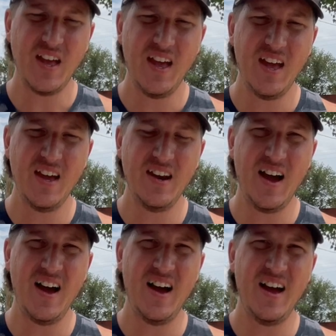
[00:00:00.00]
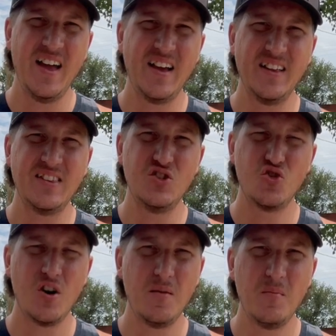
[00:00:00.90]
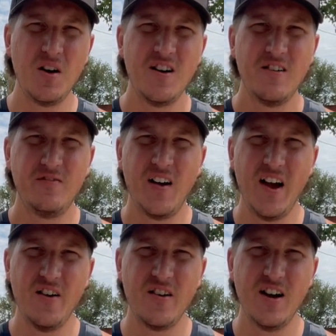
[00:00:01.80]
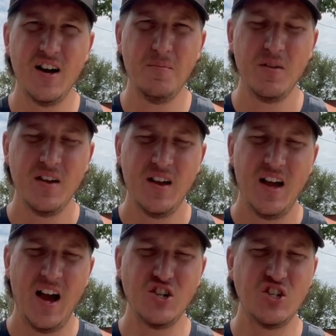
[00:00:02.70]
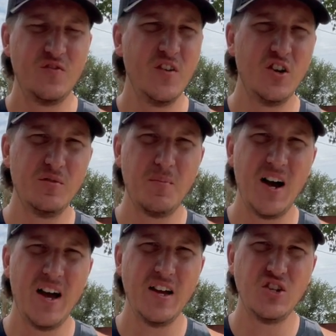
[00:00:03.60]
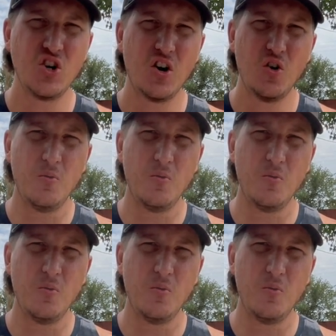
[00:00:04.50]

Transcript: and I got the drum fired up. I just filled my charcoal